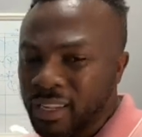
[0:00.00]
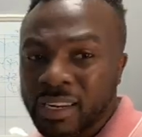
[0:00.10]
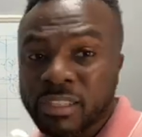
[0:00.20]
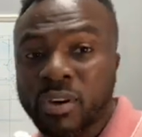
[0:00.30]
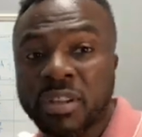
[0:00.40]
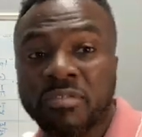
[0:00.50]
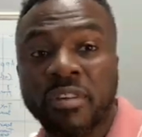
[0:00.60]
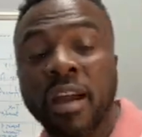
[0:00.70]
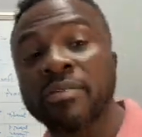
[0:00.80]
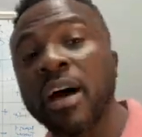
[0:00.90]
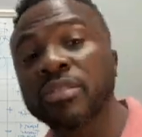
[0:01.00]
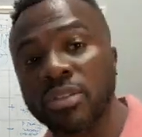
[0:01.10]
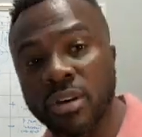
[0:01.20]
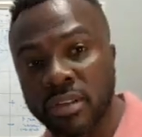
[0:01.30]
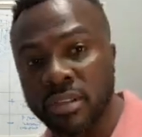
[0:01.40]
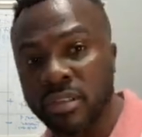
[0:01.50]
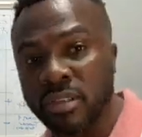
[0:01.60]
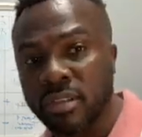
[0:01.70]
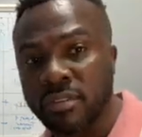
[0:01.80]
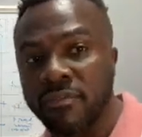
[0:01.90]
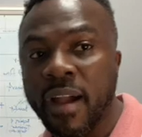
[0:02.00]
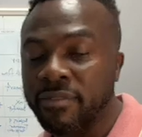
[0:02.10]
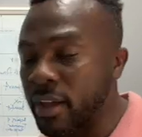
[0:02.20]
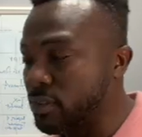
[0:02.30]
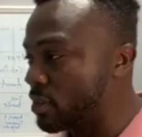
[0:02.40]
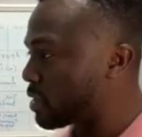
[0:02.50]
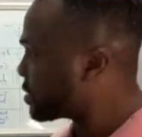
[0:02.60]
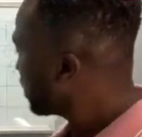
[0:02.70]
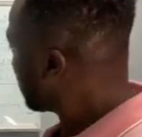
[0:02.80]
Let's call it $5,000. $5,000.